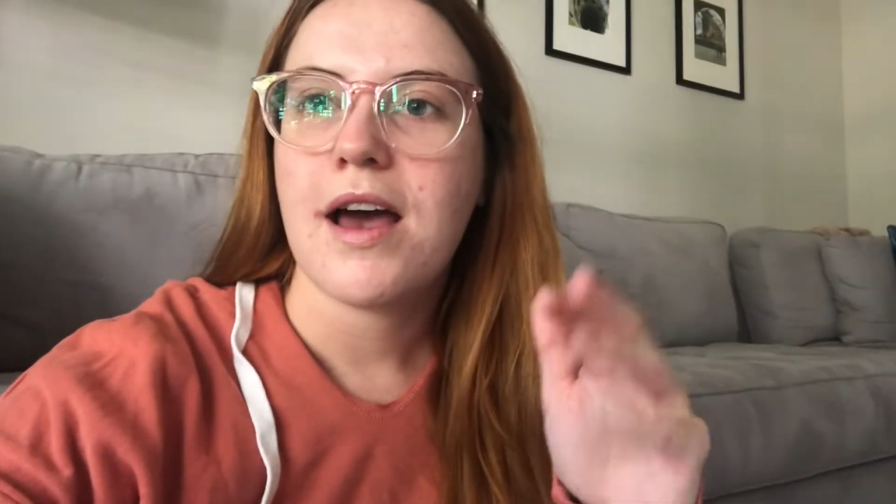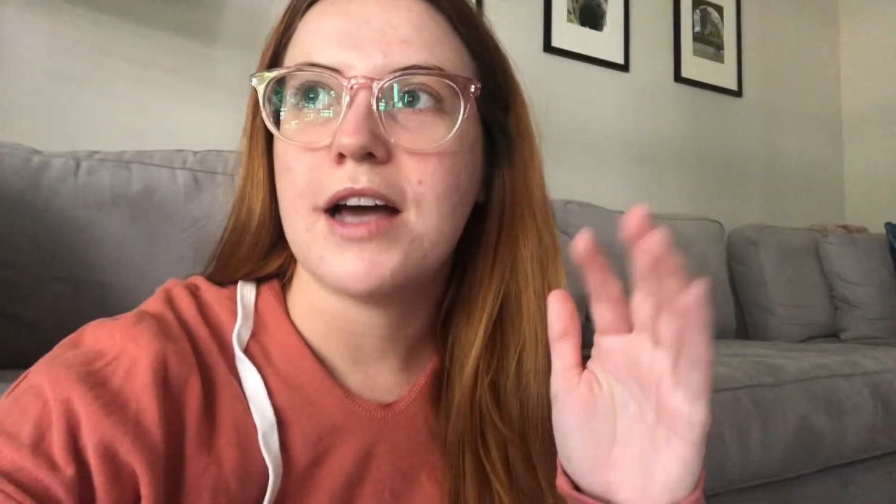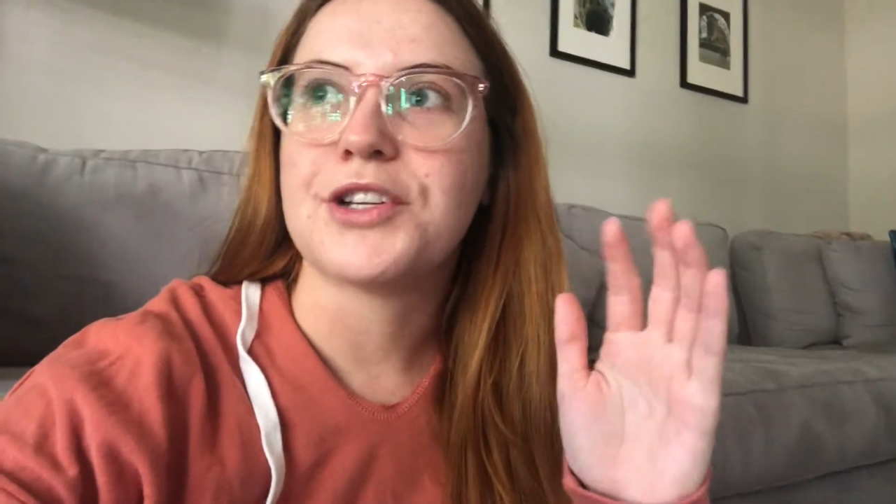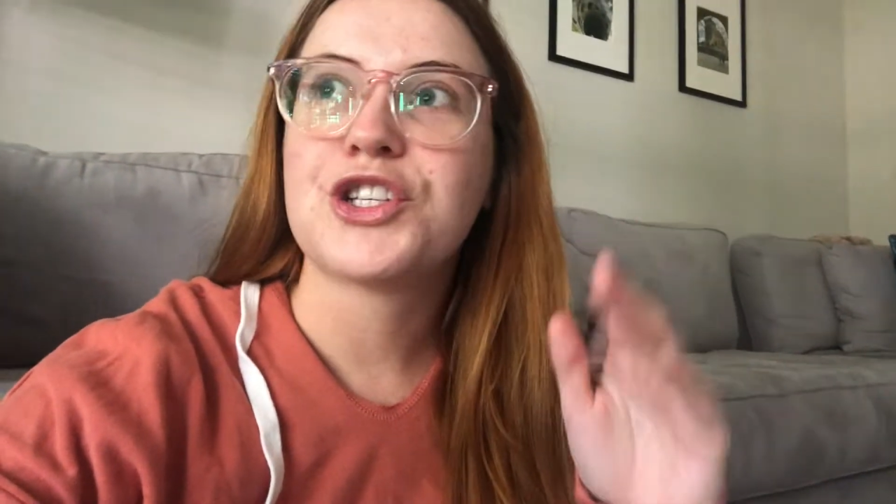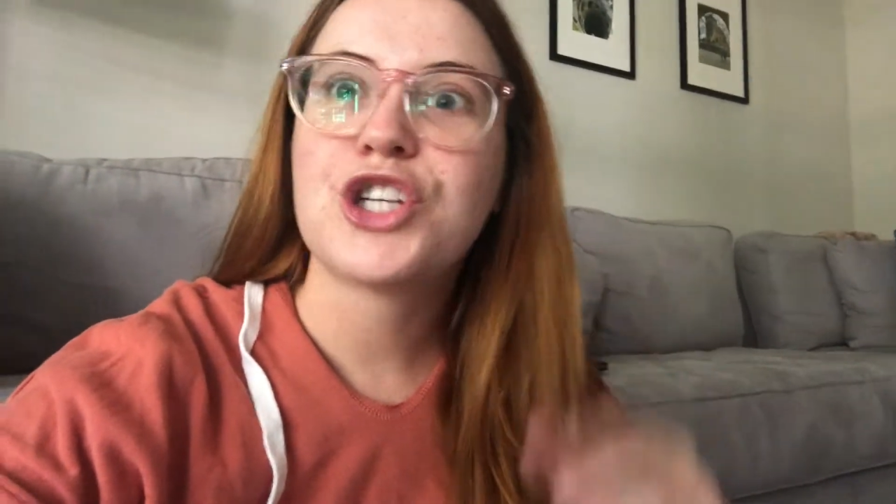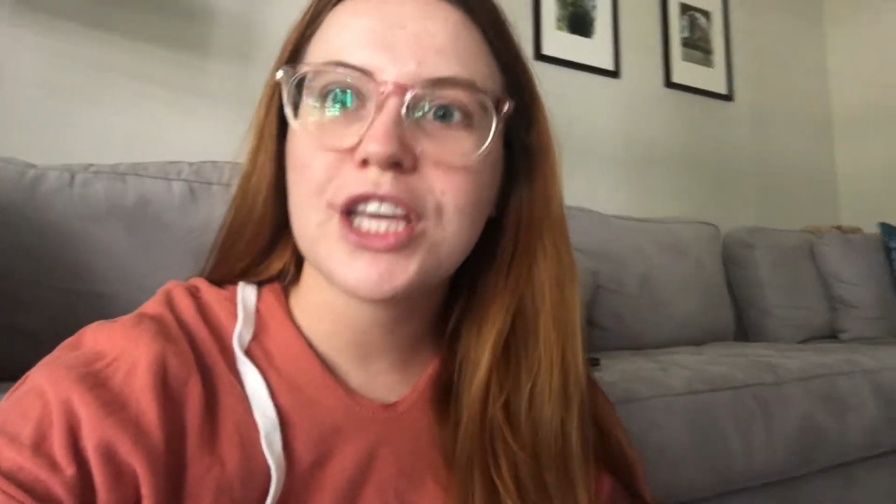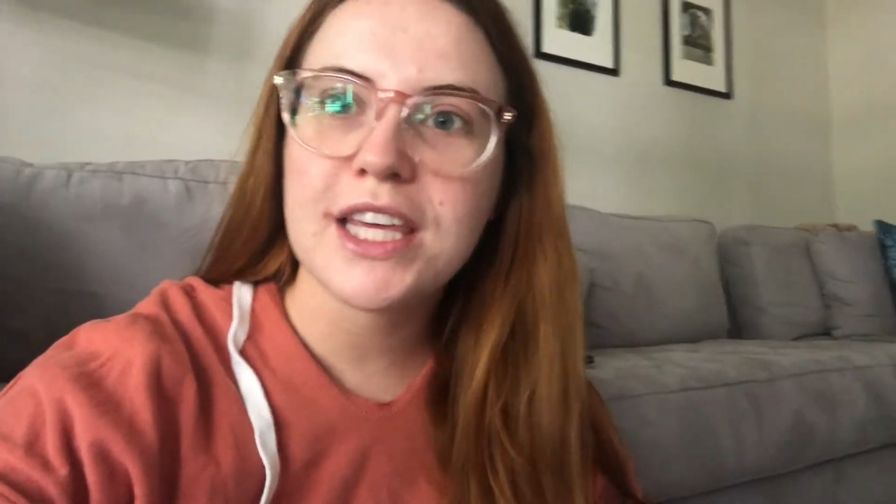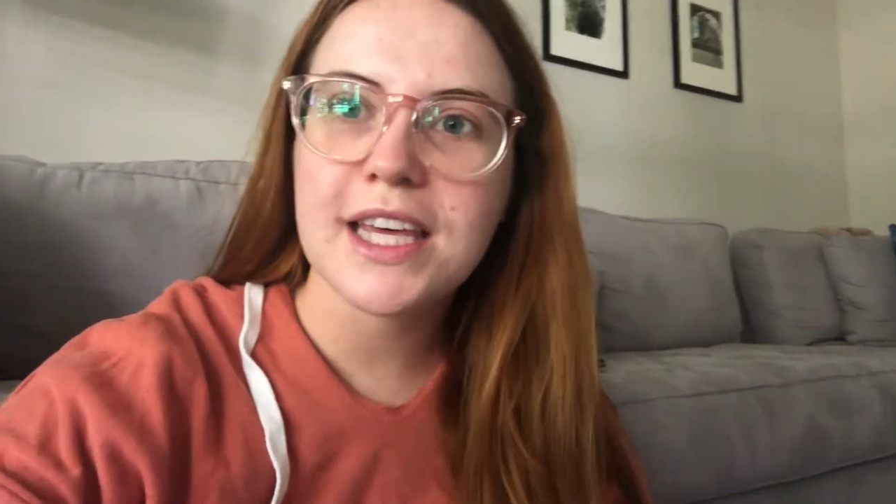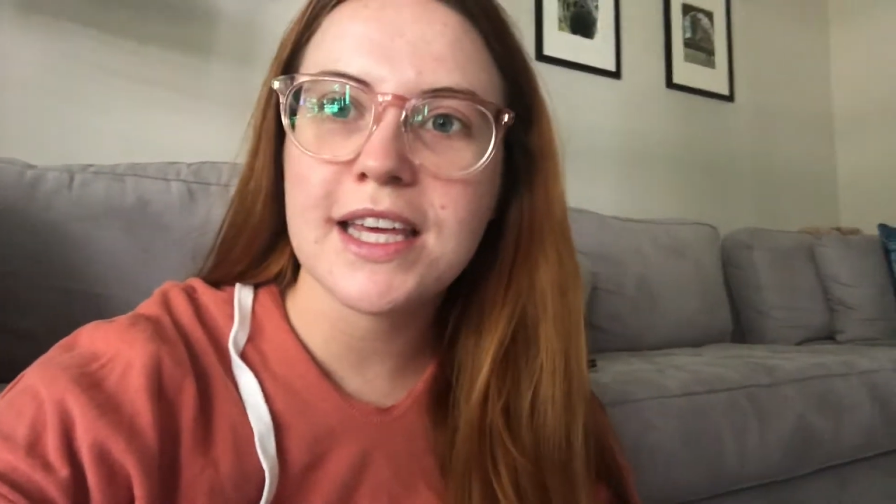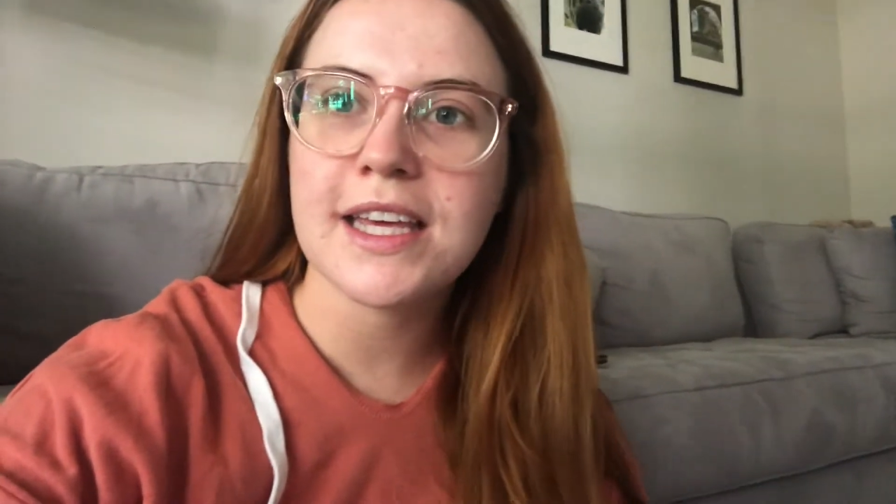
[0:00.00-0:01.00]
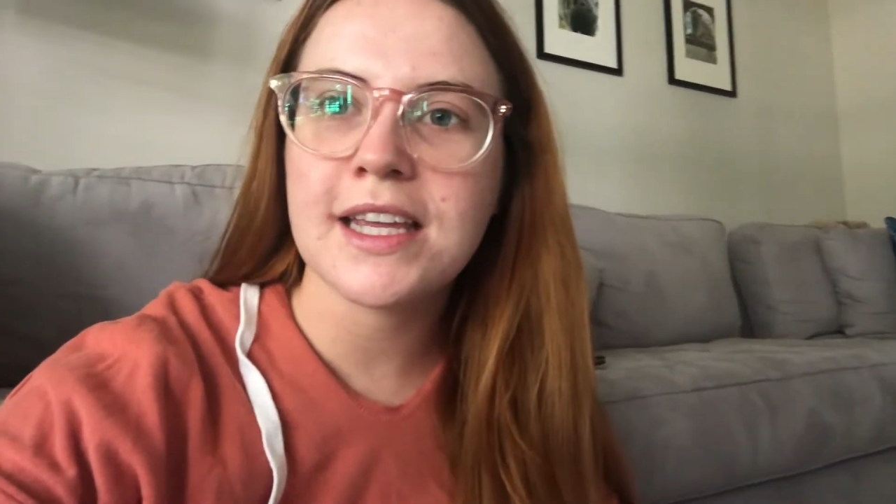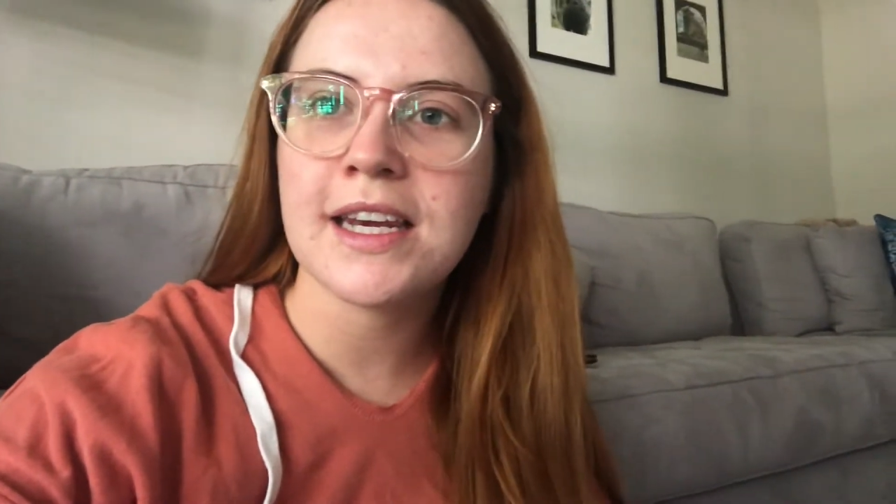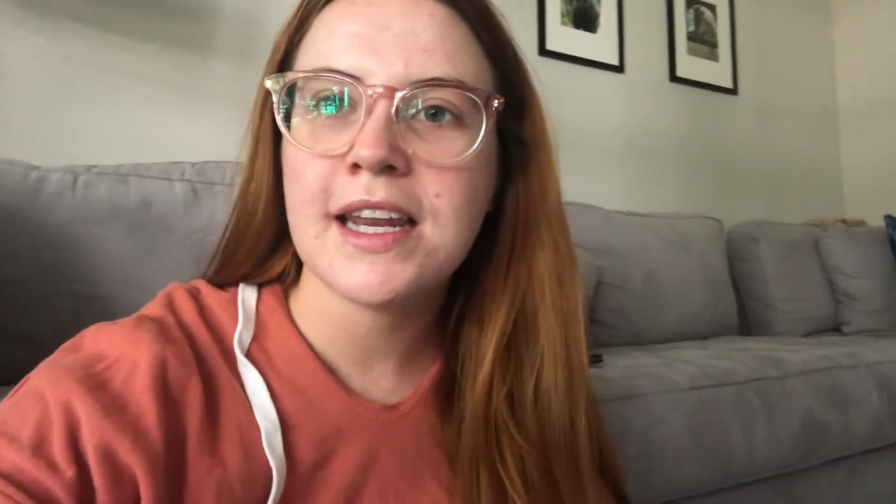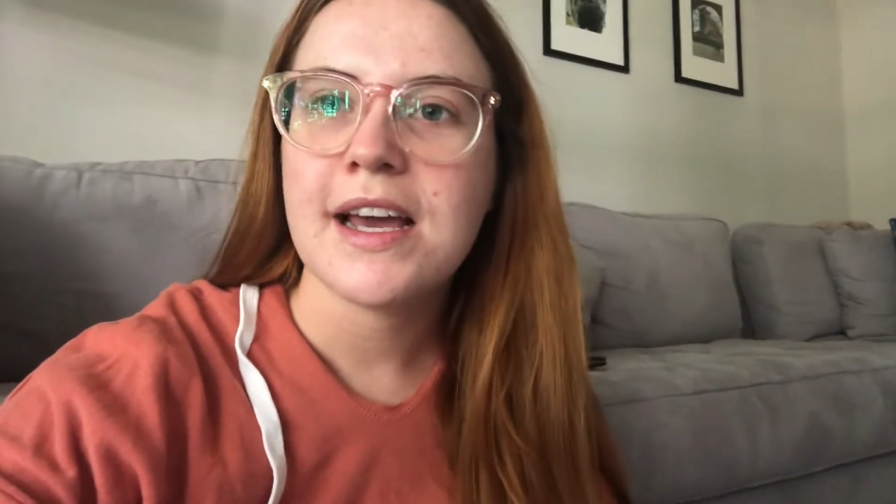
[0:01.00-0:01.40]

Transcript: a chicken,